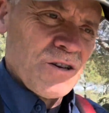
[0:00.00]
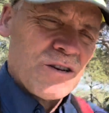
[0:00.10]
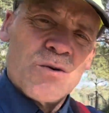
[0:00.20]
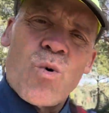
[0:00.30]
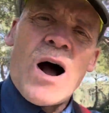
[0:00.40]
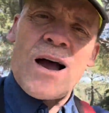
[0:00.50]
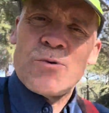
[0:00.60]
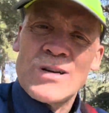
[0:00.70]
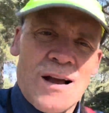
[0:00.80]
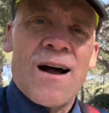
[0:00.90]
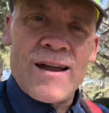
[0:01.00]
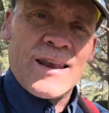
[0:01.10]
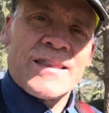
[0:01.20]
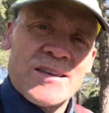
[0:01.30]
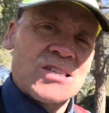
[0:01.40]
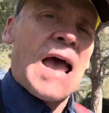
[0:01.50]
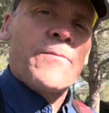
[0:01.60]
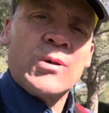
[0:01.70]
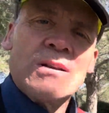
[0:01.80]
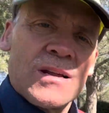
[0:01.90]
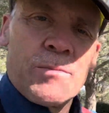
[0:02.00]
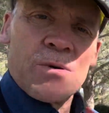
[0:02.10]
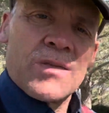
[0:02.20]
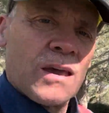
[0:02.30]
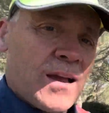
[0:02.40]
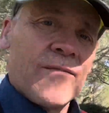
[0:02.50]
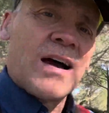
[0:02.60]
You know, why would God let this happen type of thing?